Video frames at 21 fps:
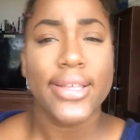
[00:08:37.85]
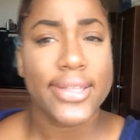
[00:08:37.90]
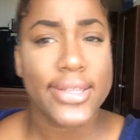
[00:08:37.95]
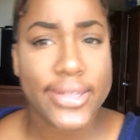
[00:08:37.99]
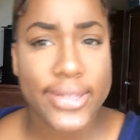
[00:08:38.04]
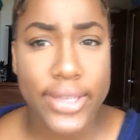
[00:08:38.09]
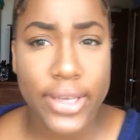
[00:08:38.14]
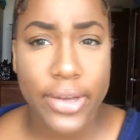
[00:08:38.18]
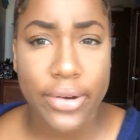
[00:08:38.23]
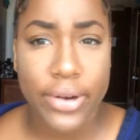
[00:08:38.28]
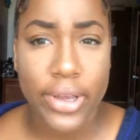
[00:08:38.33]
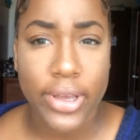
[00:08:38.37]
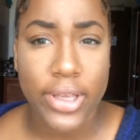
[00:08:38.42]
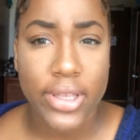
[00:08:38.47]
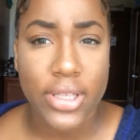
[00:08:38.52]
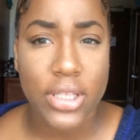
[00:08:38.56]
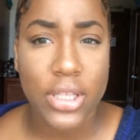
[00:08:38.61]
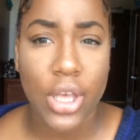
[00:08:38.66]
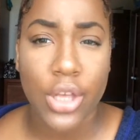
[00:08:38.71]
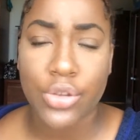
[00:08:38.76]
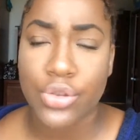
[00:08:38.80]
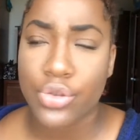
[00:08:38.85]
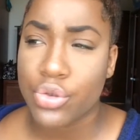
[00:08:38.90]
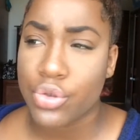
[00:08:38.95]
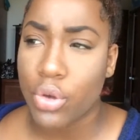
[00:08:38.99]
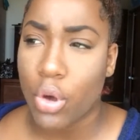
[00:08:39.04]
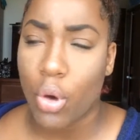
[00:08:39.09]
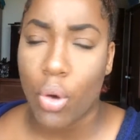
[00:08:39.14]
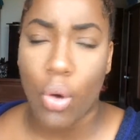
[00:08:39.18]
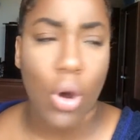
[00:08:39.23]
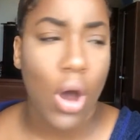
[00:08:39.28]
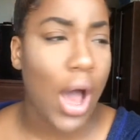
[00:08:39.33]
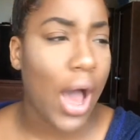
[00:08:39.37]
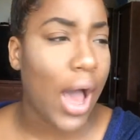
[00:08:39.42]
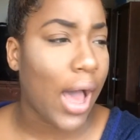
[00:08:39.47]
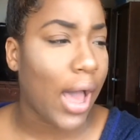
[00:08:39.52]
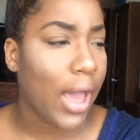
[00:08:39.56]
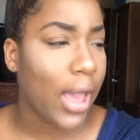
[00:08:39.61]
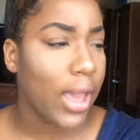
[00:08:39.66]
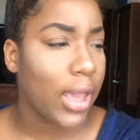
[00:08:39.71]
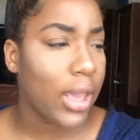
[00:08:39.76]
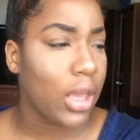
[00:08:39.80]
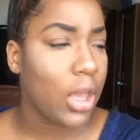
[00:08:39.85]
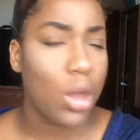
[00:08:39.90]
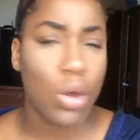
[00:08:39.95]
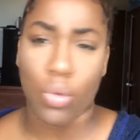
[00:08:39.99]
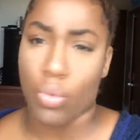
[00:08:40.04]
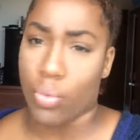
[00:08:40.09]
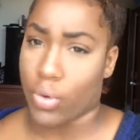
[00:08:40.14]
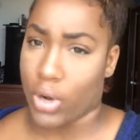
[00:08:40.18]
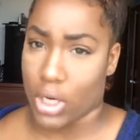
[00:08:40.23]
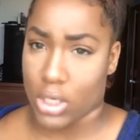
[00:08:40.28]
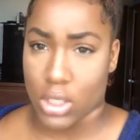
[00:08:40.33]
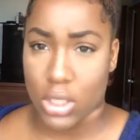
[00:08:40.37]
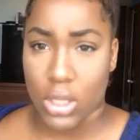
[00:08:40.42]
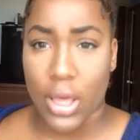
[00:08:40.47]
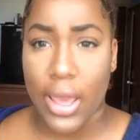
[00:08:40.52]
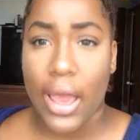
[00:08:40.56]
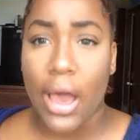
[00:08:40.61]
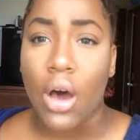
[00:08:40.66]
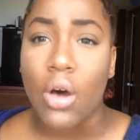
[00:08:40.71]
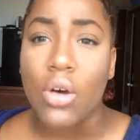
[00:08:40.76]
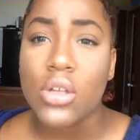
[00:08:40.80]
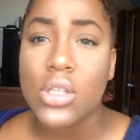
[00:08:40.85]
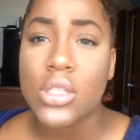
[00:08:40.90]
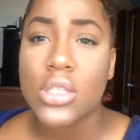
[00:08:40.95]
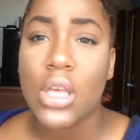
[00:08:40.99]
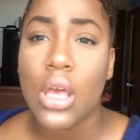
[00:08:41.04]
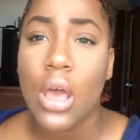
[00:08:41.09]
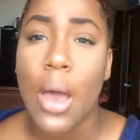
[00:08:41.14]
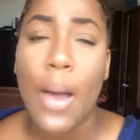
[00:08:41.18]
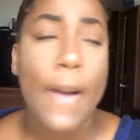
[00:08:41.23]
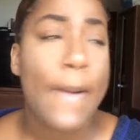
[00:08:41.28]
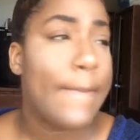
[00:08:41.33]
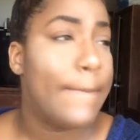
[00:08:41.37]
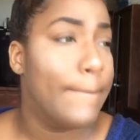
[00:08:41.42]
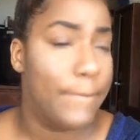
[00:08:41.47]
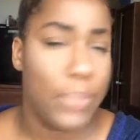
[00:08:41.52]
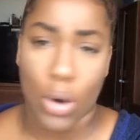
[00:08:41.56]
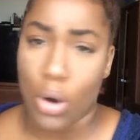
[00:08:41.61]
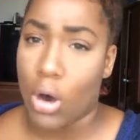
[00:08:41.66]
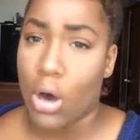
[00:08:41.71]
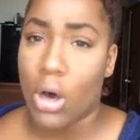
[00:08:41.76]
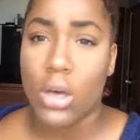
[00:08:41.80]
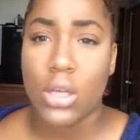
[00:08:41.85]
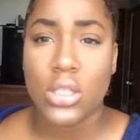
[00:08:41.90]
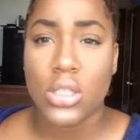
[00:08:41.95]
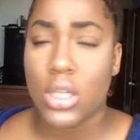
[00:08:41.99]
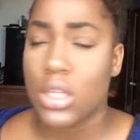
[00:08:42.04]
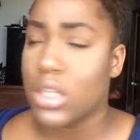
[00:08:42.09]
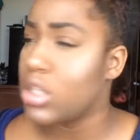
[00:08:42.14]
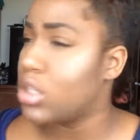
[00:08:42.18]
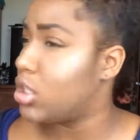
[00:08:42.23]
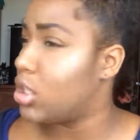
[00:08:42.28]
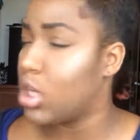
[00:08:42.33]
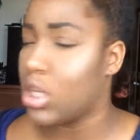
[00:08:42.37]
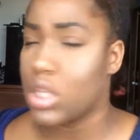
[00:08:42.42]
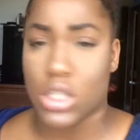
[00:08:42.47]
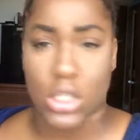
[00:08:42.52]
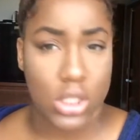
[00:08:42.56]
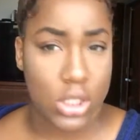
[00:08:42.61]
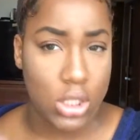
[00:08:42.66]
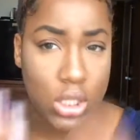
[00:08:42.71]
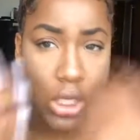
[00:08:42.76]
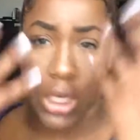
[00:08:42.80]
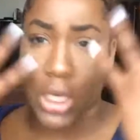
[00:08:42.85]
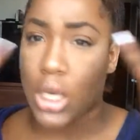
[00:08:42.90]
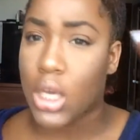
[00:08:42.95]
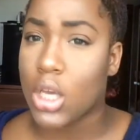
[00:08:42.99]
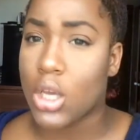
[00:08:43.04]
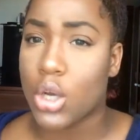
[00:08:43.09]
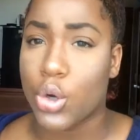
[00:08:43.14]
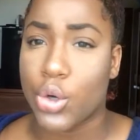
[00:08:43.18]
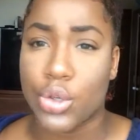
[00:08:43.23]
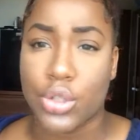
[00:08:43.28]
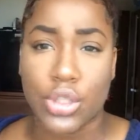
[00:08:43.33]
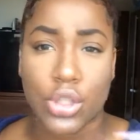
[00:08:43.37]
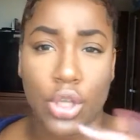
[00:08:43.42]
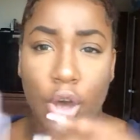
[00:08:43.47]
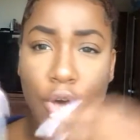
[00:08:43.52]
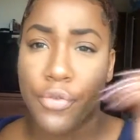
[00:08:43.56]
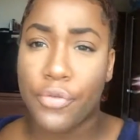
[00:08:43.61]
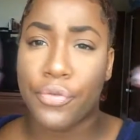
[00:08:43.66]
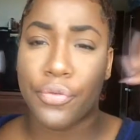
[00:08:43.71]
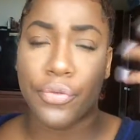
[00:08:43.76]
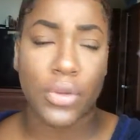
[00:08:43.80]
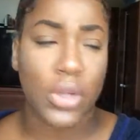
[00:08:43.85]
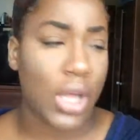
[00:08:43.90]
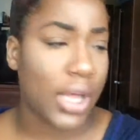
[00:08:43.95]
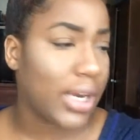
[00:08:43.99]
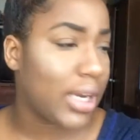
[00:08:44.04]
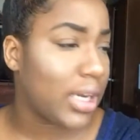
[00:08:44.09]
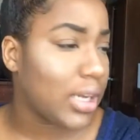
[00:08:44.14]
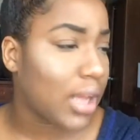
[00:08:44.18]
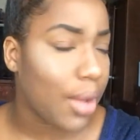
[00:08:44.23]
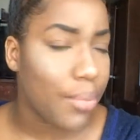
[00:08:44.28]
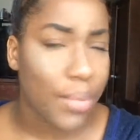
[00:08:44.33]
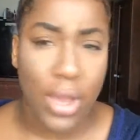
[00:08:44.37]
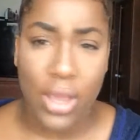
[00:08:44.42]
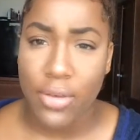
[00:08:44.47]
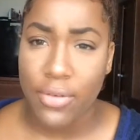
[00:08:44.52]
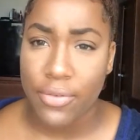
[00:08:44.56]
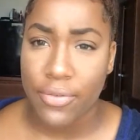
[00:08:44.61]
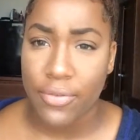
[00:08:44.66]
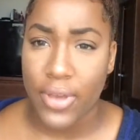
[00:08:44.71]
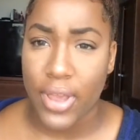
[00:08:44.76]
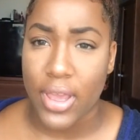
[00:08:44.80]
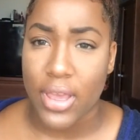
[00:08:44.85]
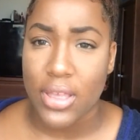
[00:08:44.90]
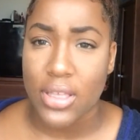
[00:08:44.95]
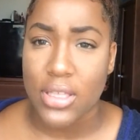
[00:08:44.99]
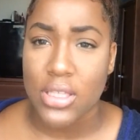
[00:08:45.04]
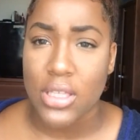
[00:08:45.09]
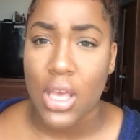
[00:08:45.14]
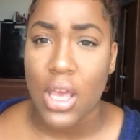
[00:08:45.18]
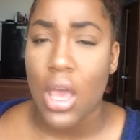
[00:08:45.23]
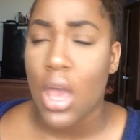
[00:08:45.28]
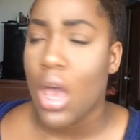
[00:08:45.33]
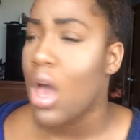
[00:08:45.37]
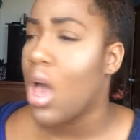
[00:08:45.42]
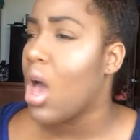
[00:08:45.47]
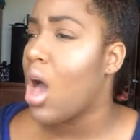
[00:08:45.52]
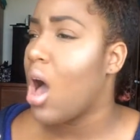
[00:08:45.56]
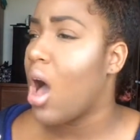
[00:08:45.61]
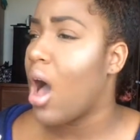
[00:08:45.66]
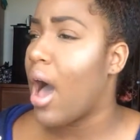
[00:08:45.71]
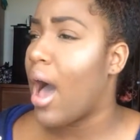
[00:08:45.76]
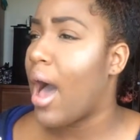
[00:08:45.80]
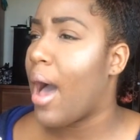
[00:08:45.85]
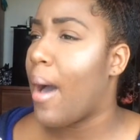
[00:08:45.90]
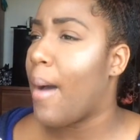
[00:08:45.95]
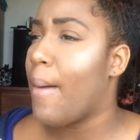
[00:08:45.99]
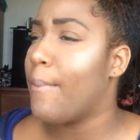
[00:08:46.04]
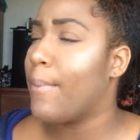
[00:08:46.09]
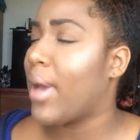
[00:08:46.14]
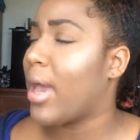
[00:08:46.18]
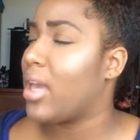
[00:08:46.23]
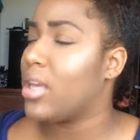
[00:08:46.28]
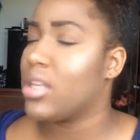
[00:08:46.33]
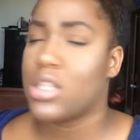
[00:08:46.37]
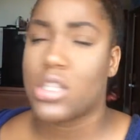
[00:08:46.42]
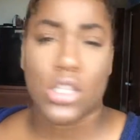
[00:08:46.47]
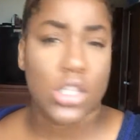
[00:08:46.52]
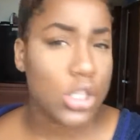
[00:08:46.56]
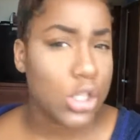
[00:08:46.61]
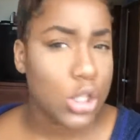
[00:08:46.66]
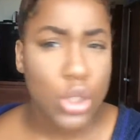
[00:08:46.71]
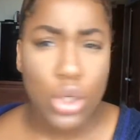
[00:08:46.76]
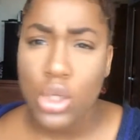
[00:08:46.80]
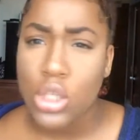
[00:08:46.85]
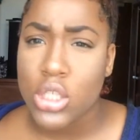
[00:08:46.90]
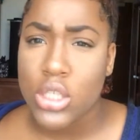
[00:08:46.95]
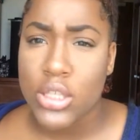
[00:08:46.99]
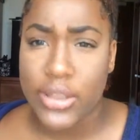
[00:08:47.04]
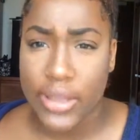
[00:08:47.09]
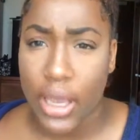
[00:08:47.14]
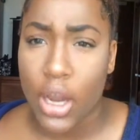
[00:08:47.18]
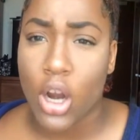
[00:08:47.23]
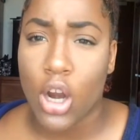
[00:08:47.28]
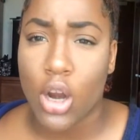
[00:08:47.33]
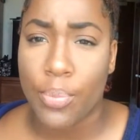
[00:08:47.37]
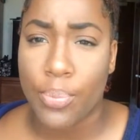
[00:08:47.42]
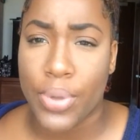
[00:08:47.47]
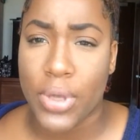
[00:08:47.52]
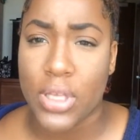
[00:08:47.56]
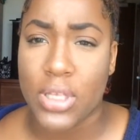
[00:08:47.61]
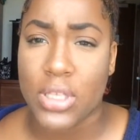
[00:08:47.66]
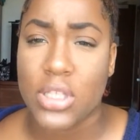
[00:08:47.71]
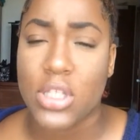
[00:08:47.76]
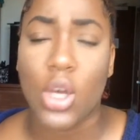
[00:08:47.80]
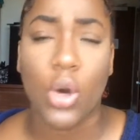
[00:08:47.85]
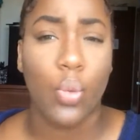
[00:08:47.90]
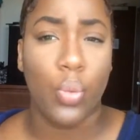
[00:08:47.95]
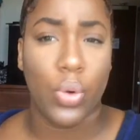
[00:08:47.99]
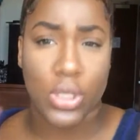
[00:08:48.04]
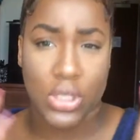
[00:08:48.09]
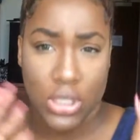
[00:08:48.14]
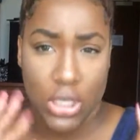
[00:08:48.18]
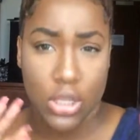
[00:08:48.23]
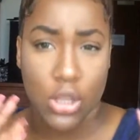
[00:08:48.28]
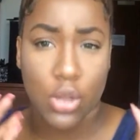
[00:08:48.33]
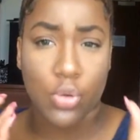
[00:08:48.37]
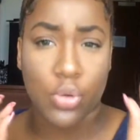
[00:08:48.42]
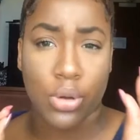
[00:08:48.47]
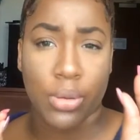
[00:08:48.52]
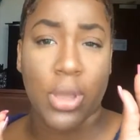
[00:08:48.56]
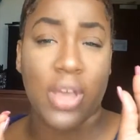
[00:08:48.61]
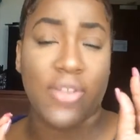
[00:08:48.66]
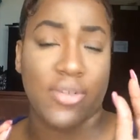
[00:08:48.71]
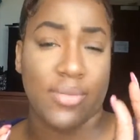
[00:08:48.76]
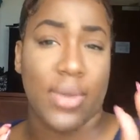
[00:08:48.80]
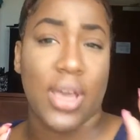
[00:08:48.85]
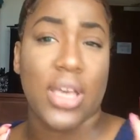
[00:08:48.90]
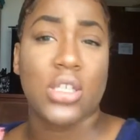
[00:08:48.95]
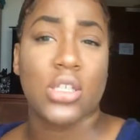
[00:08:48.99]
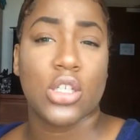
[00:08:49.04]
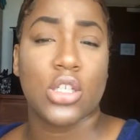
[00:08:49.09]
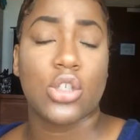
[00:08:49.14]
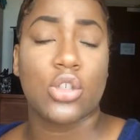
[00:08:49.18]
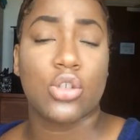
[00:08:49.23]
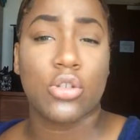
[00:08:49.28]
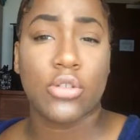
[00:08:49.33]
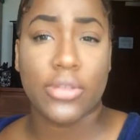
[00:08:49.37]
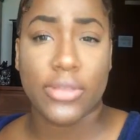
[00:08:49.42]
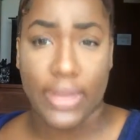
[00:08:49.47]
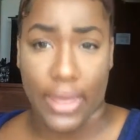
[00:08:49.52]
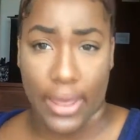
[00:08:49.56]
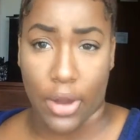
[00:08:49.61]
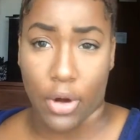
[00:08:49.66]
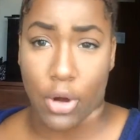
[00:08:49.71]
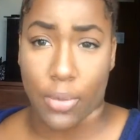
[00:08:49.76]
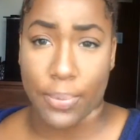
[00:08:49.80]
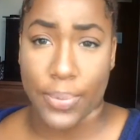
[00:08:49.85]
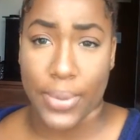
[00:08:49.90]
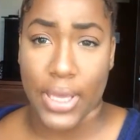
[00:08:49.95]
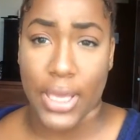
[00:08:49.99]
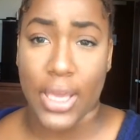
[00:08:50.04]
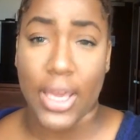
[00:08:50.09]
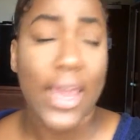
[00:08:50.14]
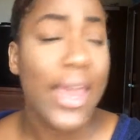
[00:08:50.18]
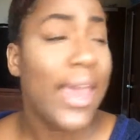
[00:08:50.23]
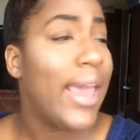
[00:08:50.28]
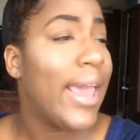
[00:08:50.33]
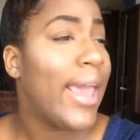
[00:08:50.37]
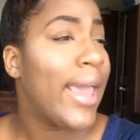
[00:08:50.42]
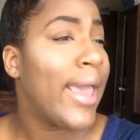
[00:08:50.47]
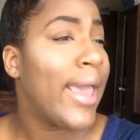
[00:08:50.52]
serious. So I ran to the house, balls, tears flooding down my face. My sister's therapist was in the room giving my sister therapy.